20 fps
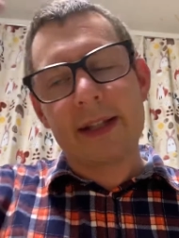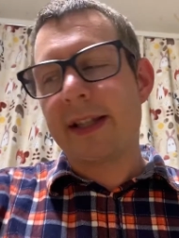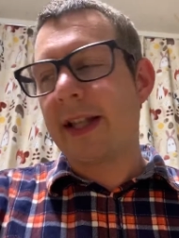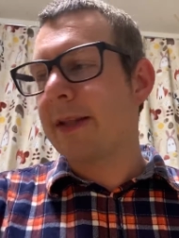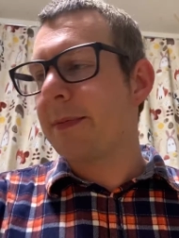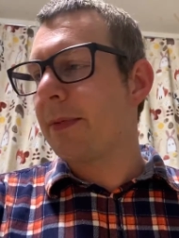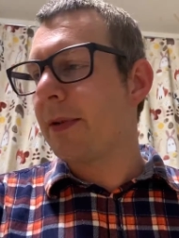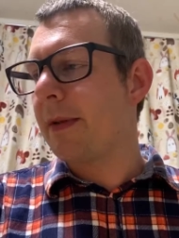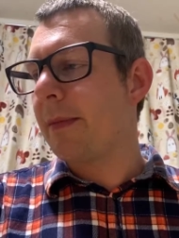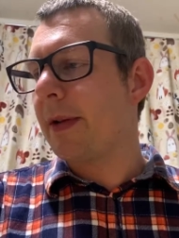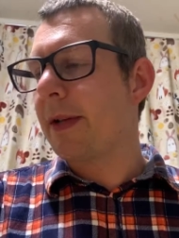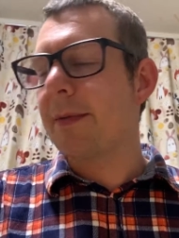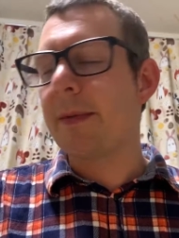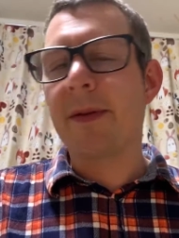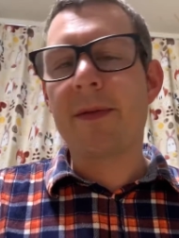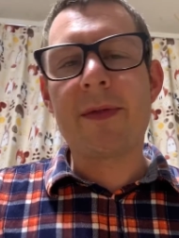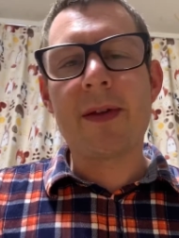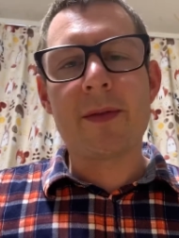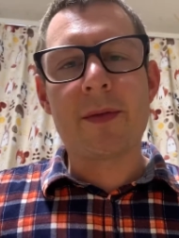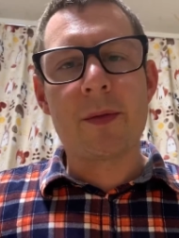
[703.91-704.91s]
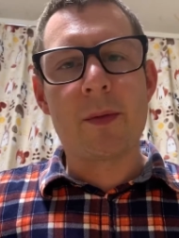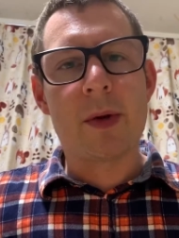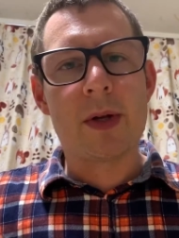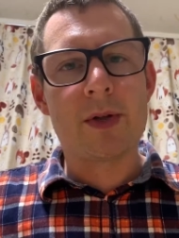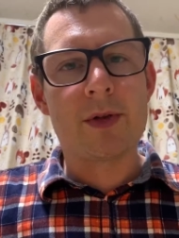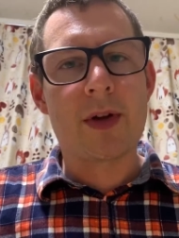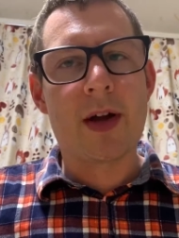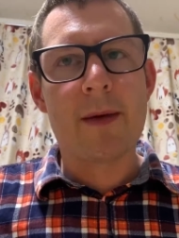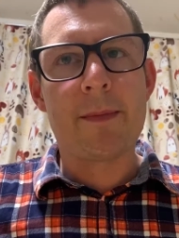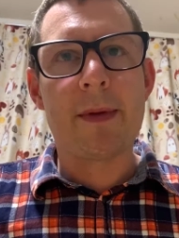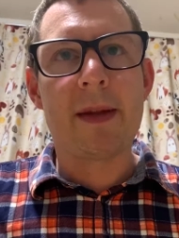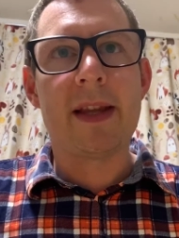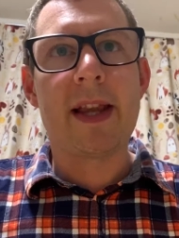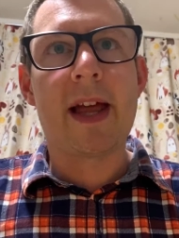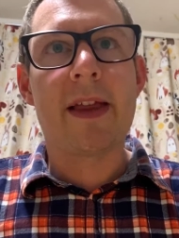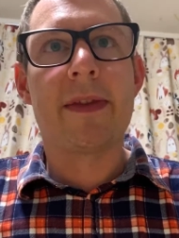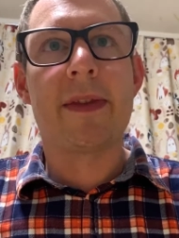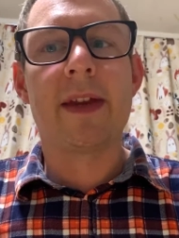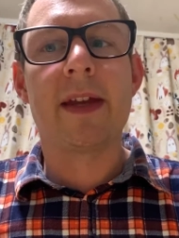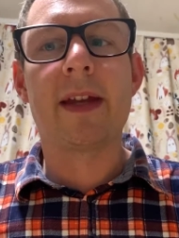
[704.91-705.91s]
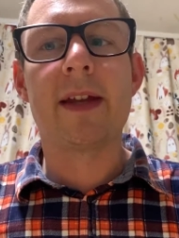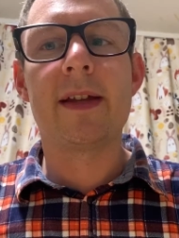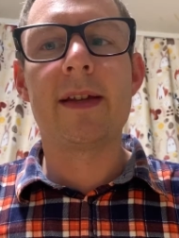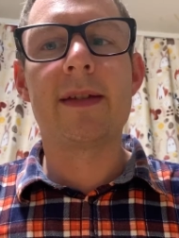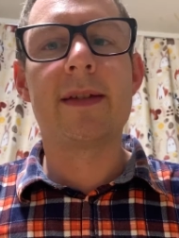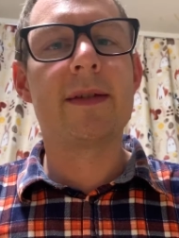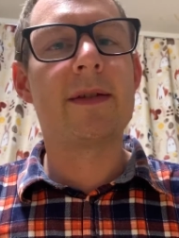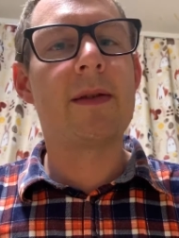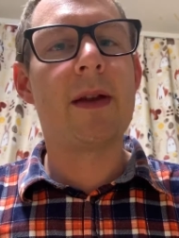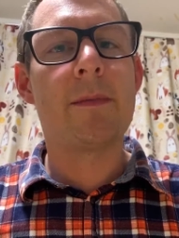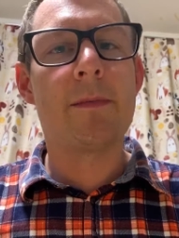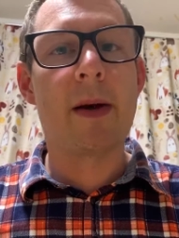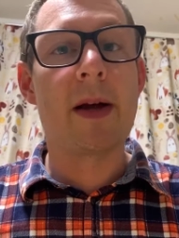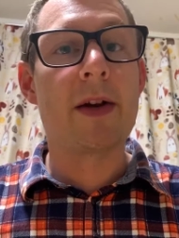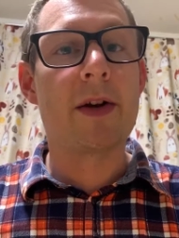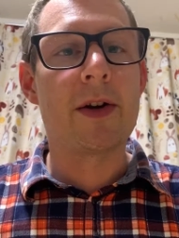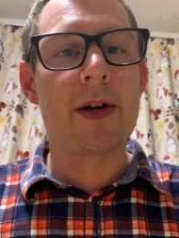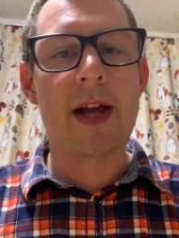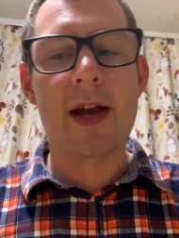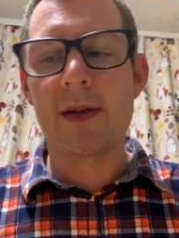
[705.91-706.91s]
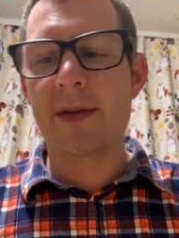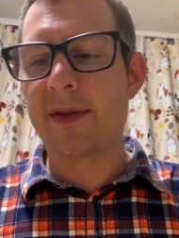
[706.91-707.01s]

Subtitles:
That's pretty much my favorite One Drop, and that thing is butter now.